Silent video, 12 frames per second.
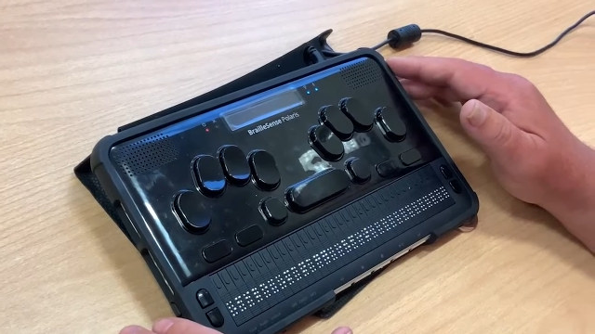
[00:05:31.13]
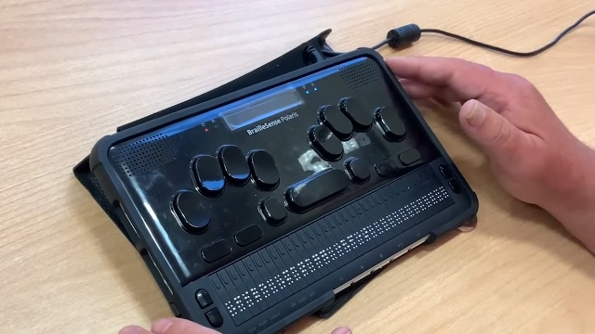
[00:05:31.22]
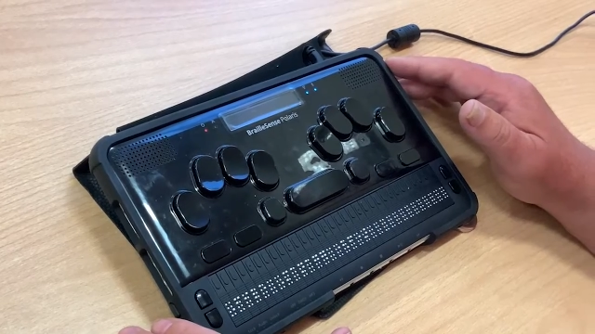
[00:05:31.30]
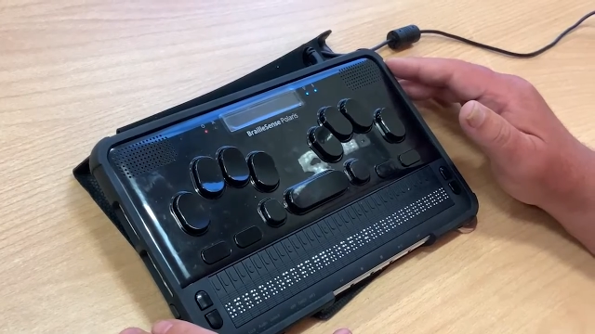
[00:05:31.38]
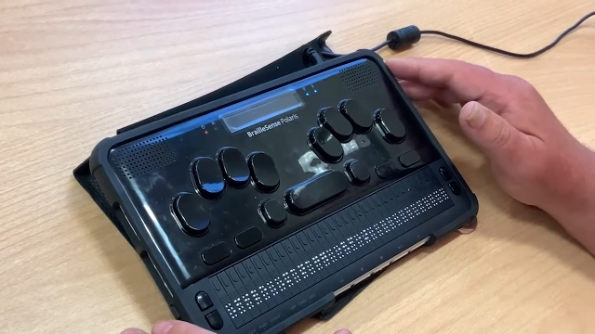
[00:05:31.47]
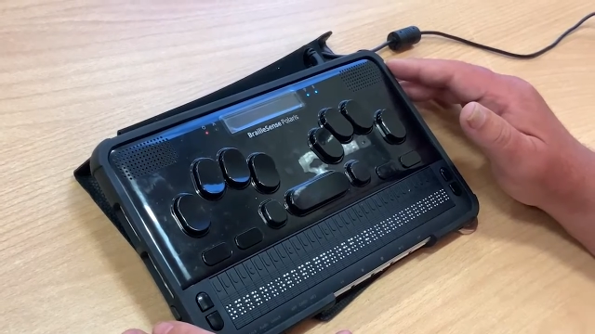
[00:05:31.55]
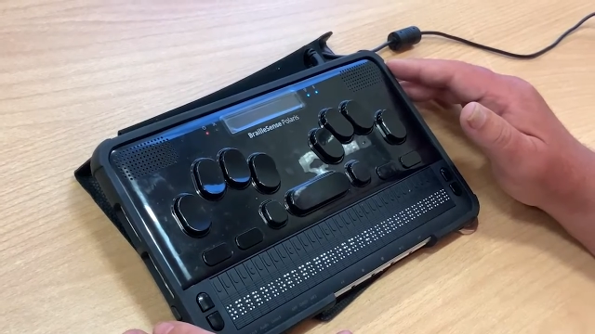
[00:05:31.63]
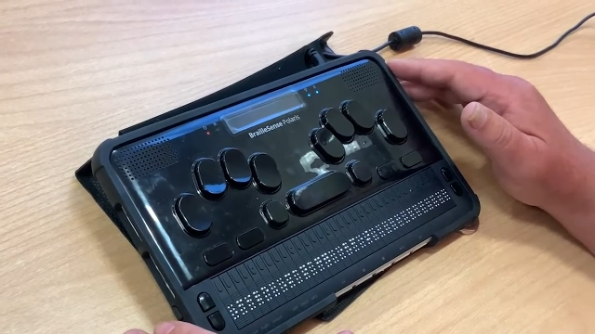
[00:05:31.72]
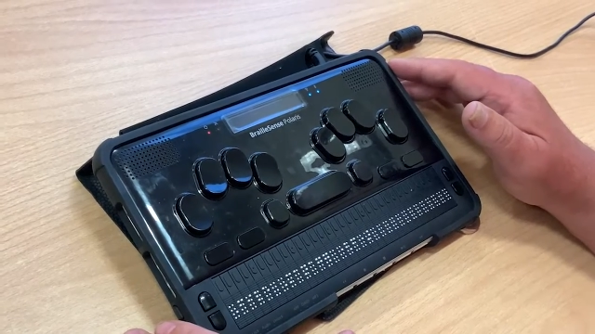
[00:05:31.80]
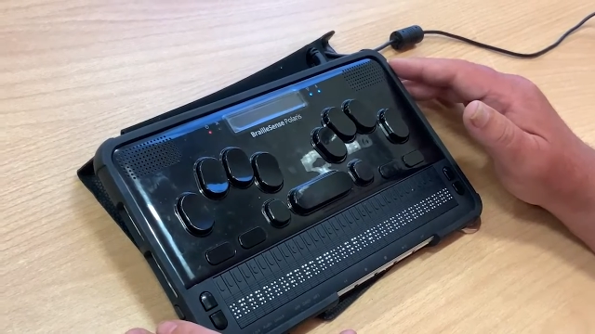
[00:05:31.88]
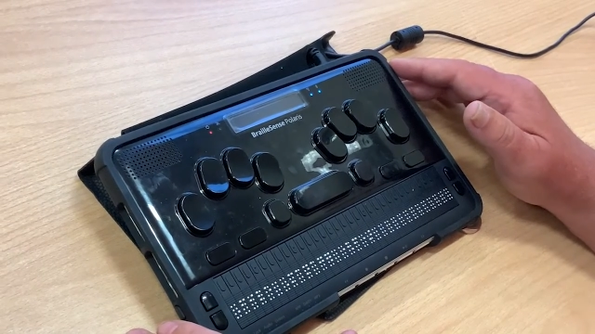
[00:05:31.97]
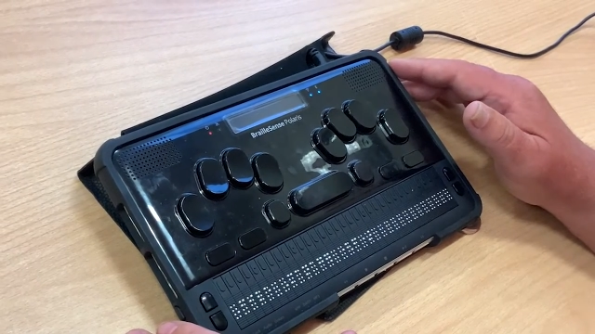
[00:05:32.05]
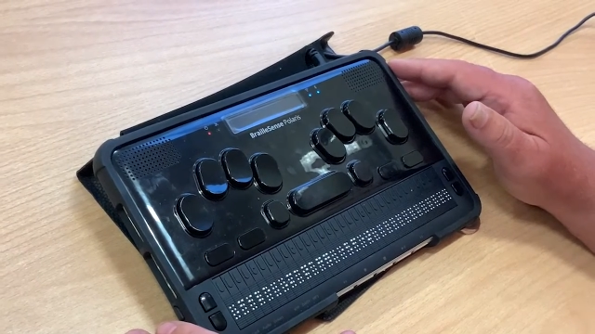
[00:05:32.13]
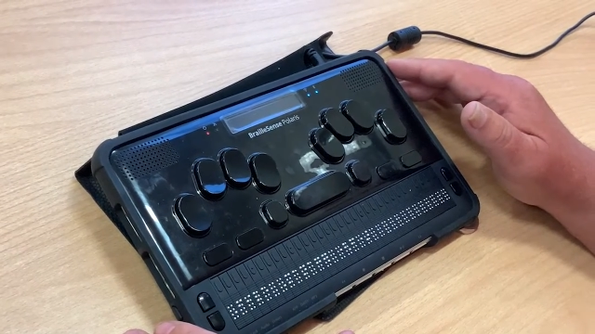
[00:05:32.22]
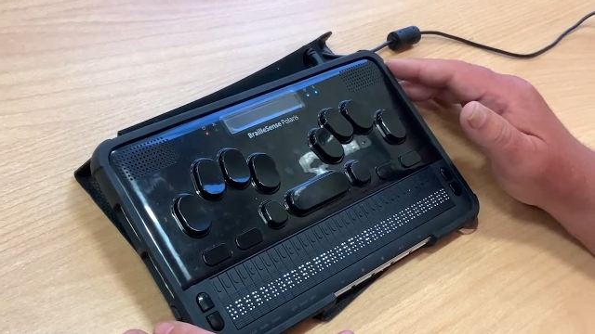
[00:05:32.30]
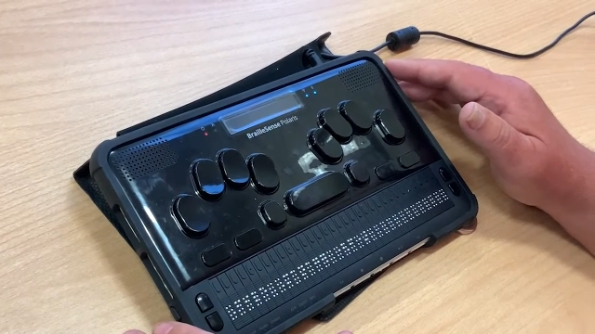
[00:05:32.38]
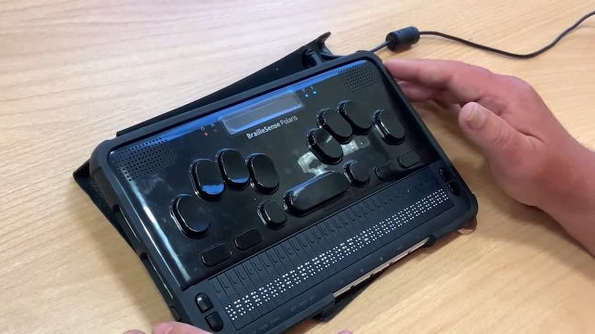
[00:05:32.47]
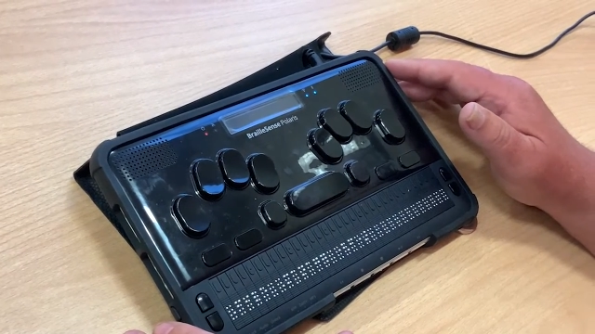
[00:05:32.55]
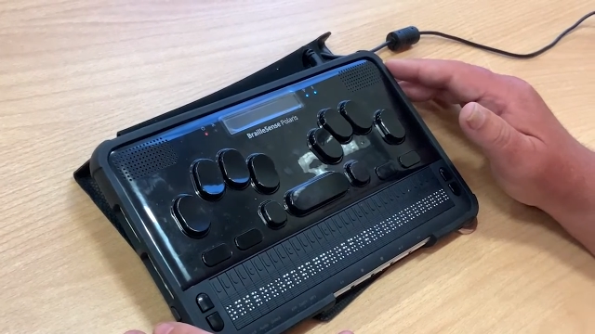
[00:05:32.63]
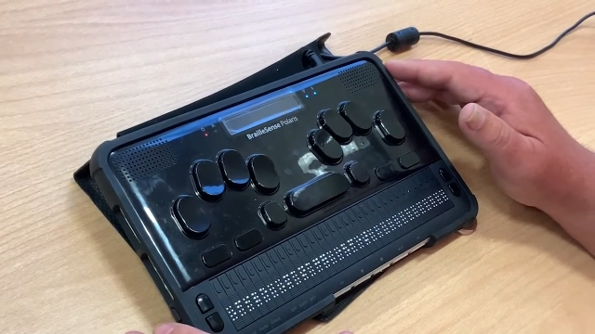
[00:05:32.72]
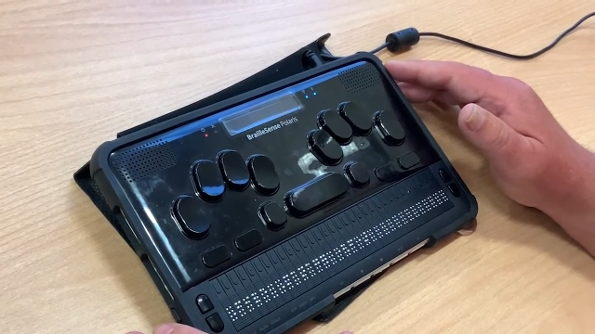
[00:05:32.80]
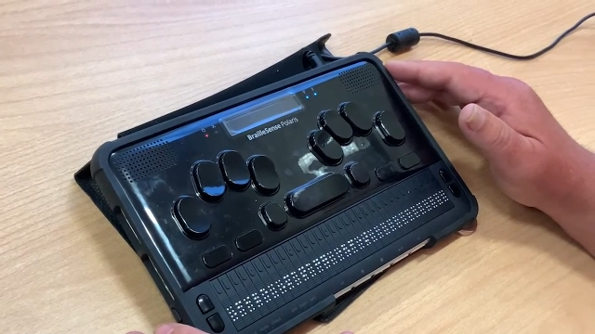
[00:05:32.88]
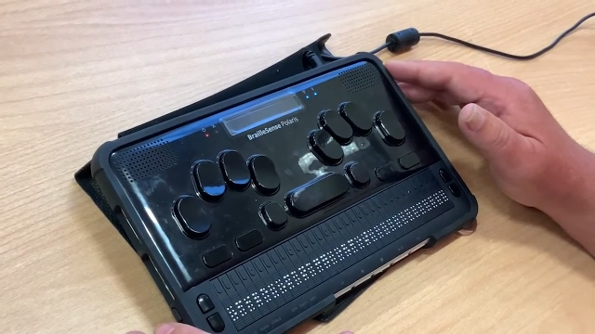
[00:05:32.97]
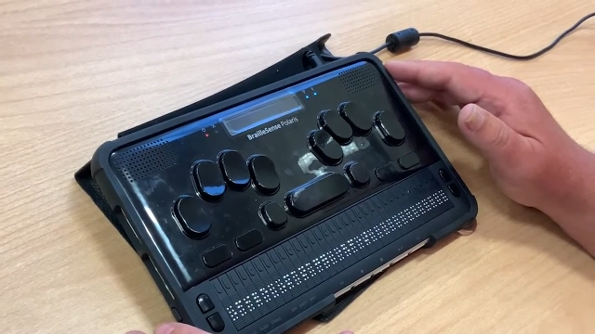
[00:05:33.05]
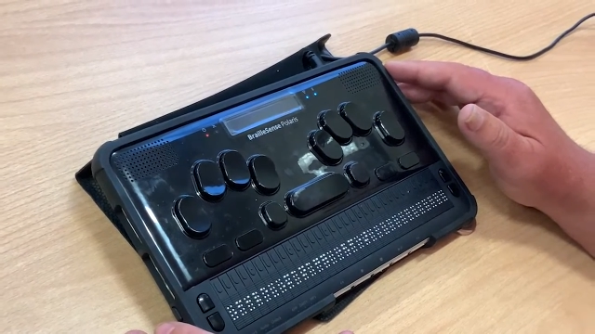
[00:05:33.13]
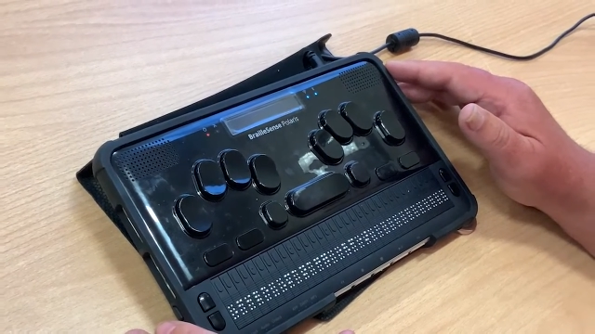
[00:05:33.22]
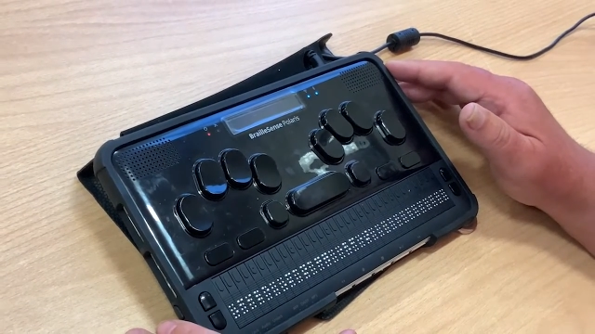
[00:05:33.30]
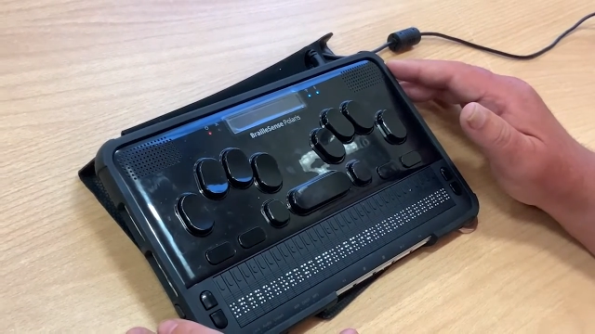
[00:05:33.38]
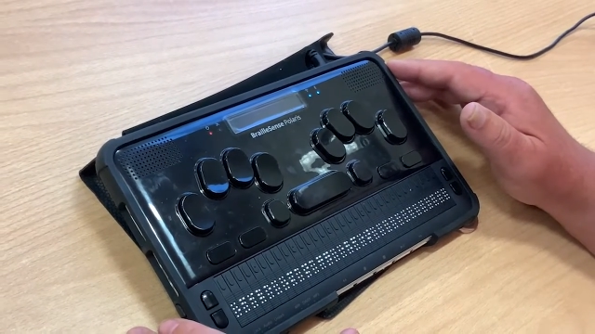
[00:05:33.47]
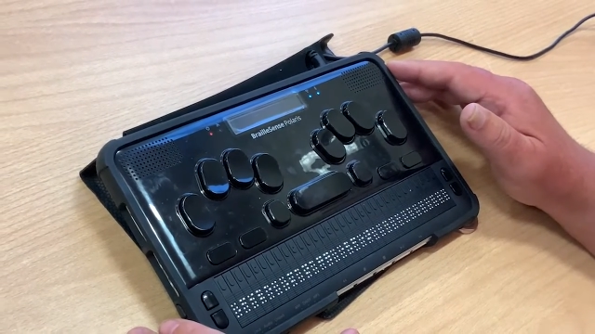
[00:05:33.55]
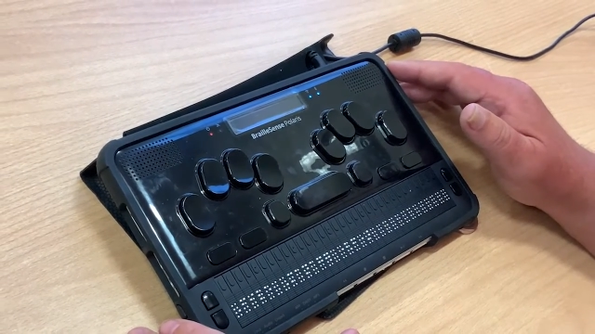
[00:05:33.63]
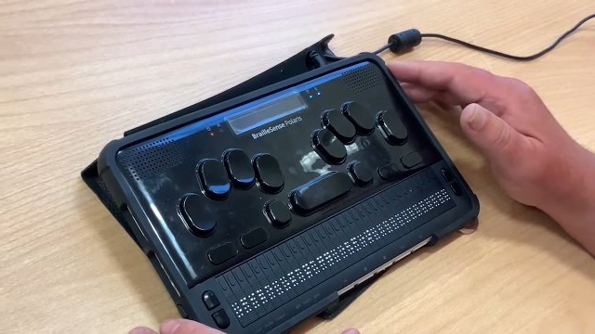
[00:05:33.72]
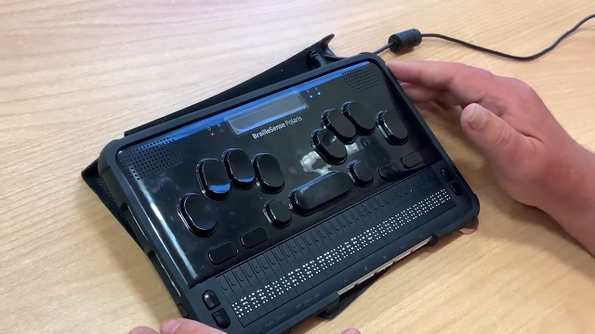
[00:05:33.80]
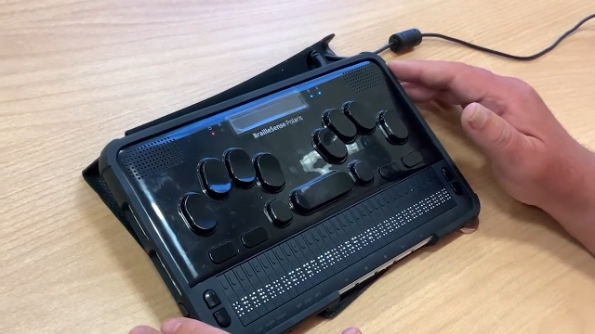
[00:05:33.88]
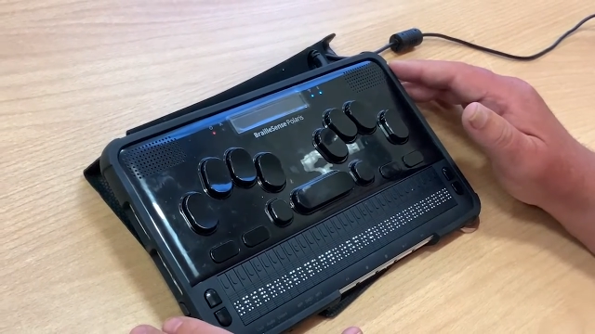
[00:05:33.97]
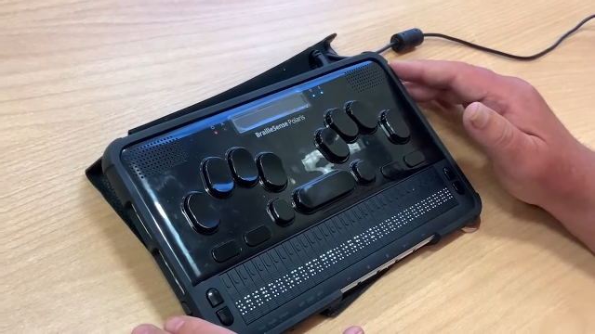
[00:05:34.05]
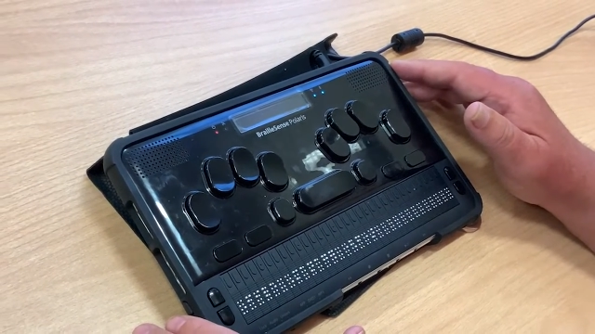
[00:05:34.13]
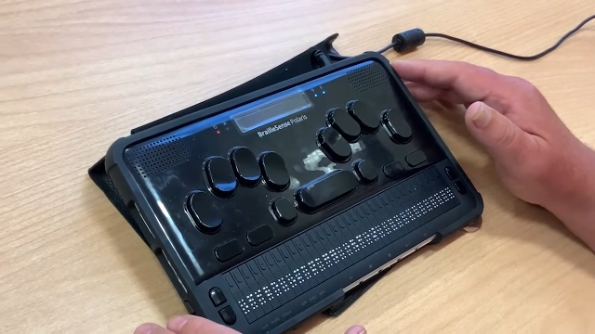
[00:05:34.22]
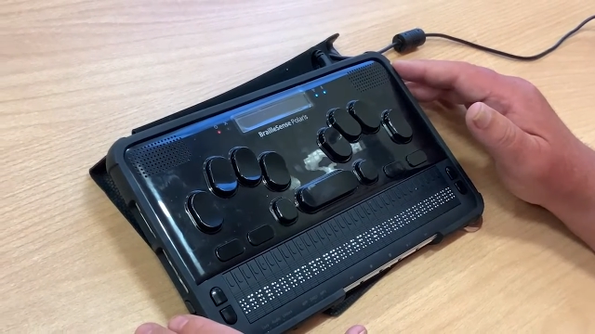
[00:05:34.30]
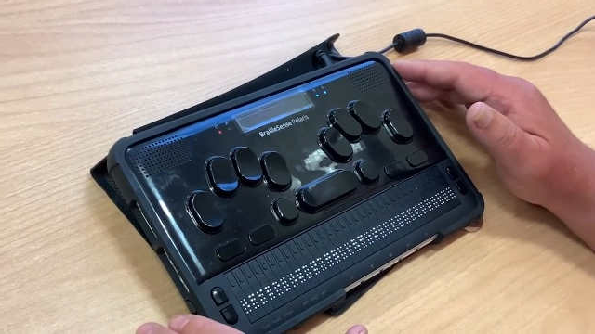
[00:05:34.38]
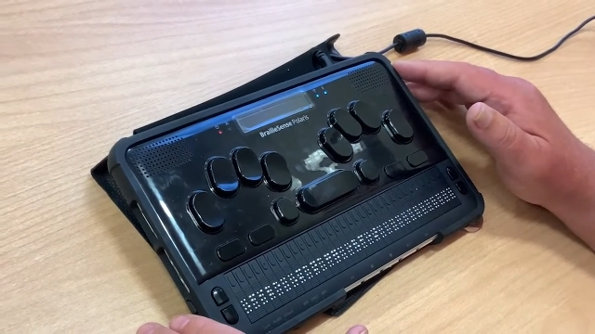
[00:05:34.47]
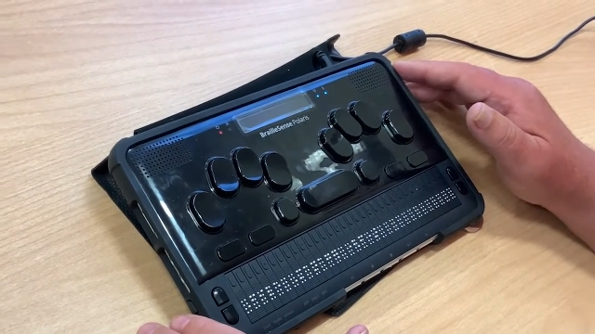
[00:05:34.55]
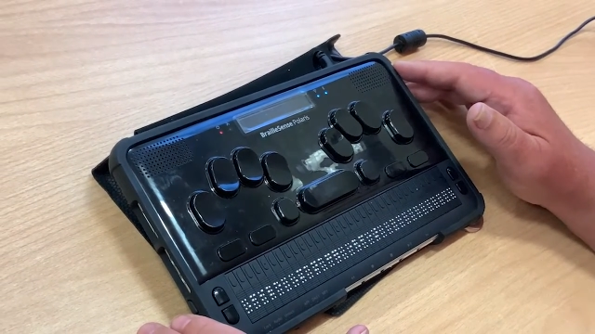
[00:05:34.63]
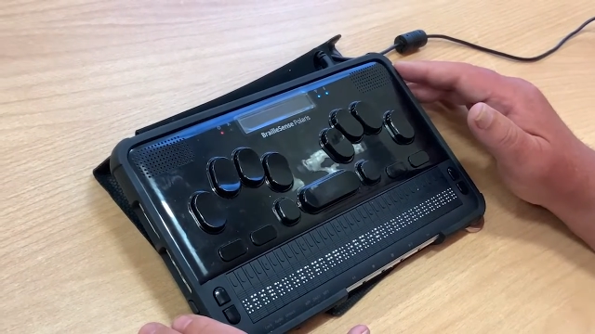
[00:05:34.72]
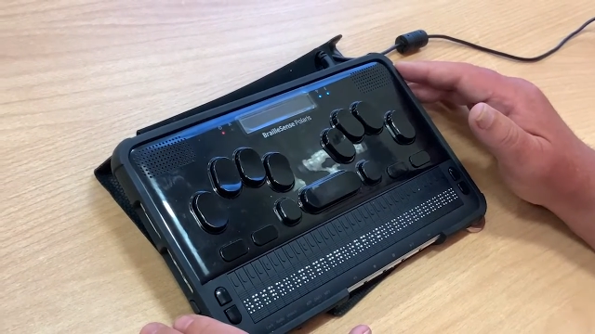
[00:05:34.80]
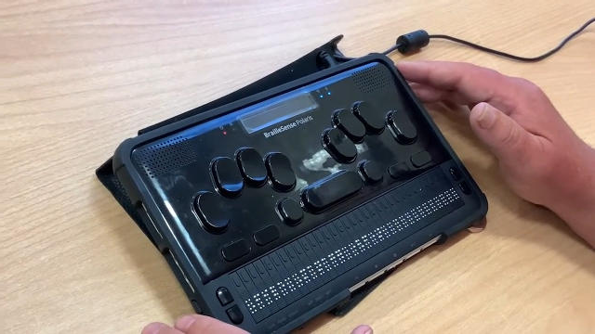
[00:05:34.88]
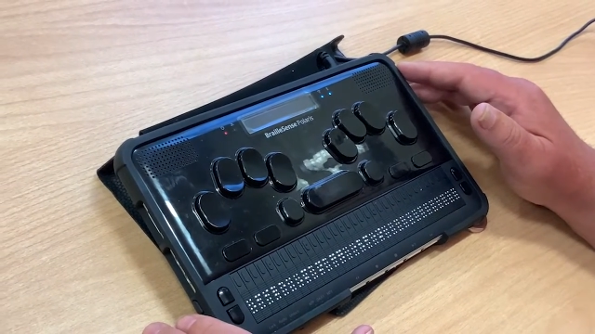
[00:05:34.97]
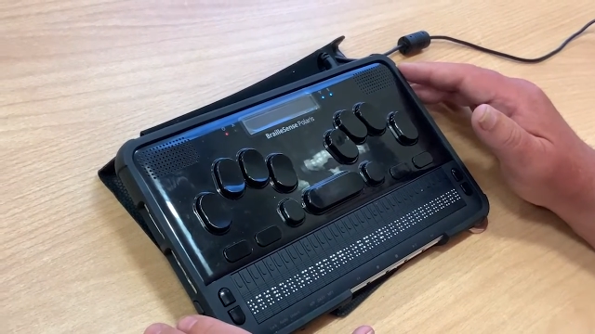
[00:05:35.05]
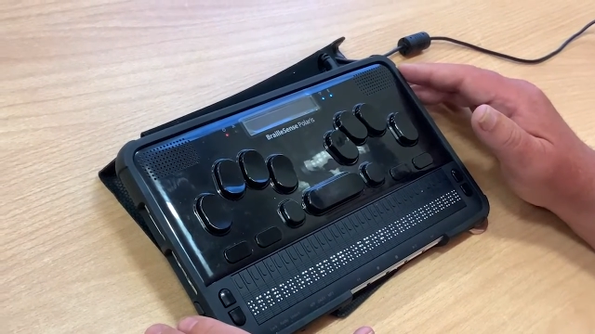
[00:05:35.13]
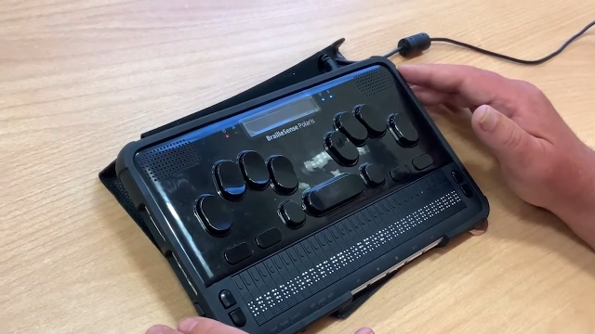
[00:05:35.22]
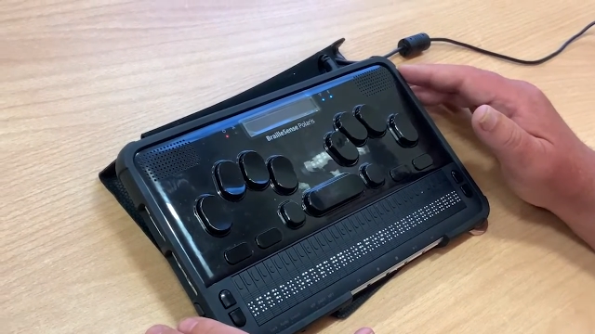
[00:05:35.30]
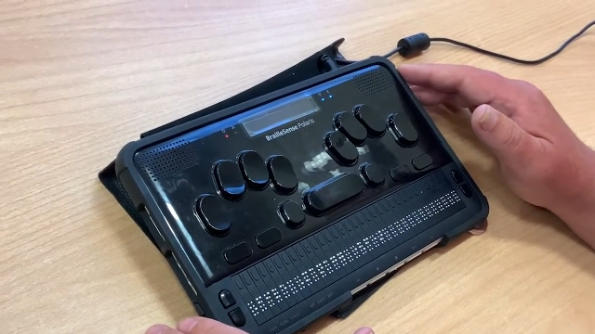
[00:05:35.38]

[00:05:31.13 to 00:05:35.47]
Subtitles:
(no speaker visible)